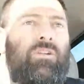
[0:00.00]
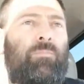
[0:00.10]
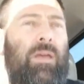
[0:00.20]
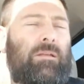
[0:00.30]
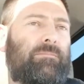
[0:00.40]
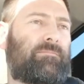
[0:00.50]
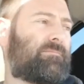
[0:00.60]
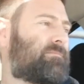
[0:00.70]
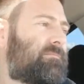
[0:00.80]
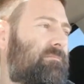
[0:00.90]
bit.
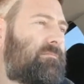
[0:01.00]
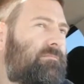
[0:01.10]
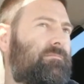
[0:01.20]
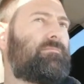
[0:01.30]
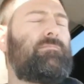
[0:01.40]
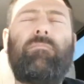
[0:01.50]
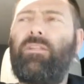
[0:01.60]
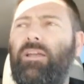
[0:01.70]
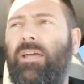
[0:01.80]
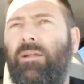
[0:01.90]

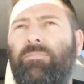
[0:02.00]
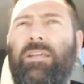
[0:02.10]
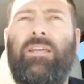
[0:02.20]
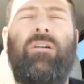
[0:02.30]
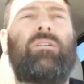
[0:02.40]
And I'm thinking,